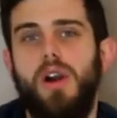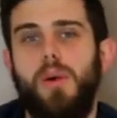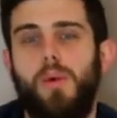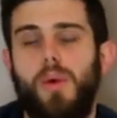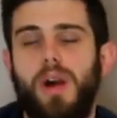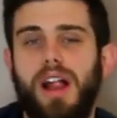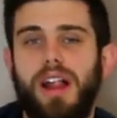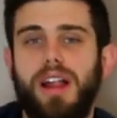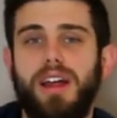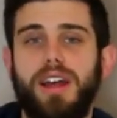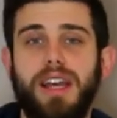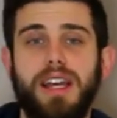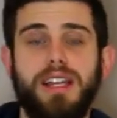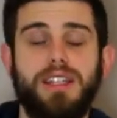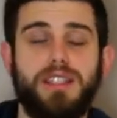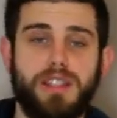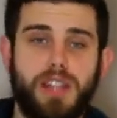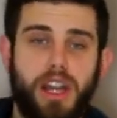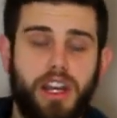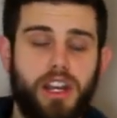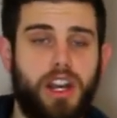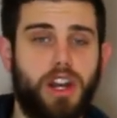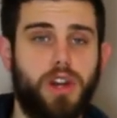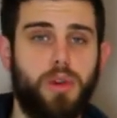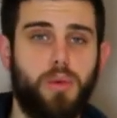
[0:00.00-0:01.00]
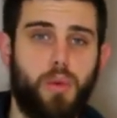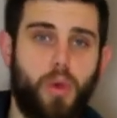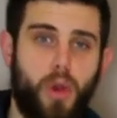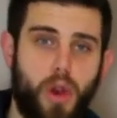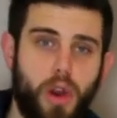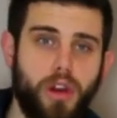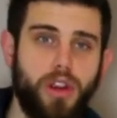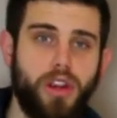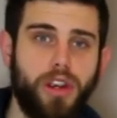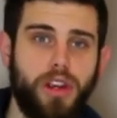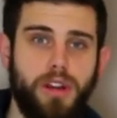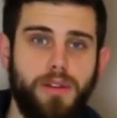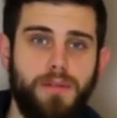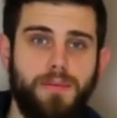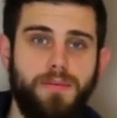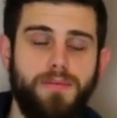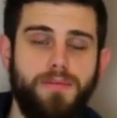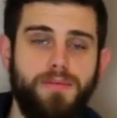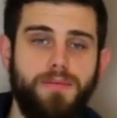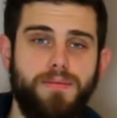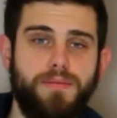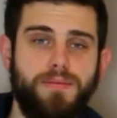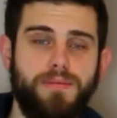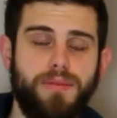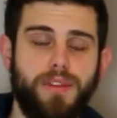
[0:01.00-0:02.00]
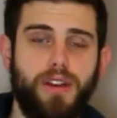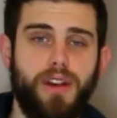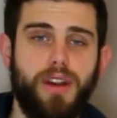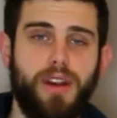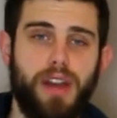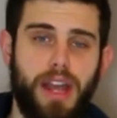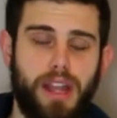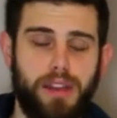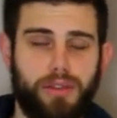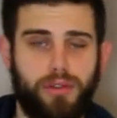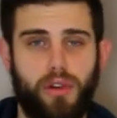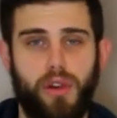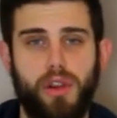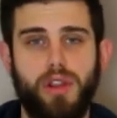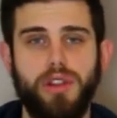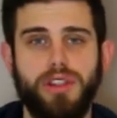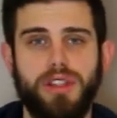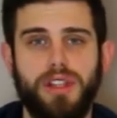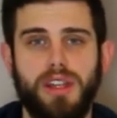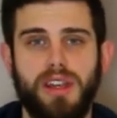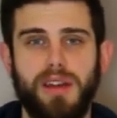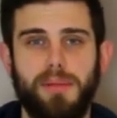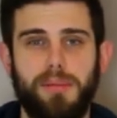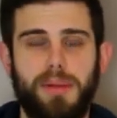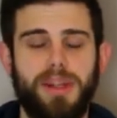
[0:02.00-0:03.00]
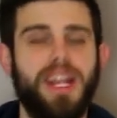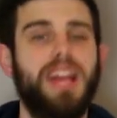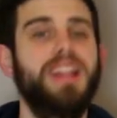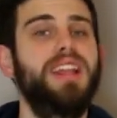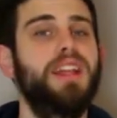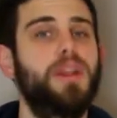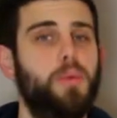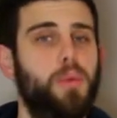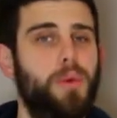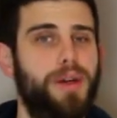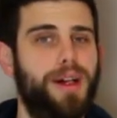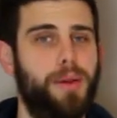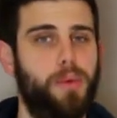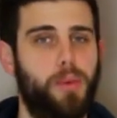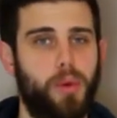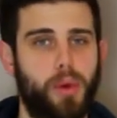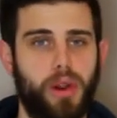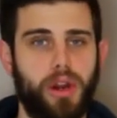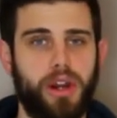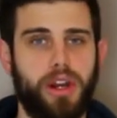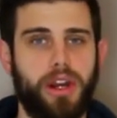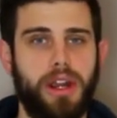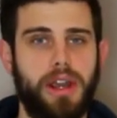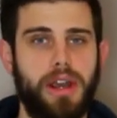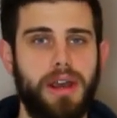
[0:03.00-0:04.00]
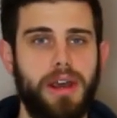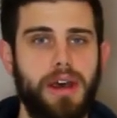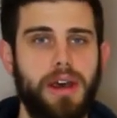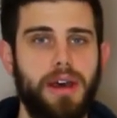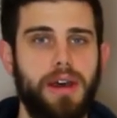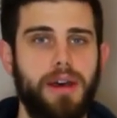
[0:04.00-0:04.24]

Well, it's not gonna work at first, but then it will work.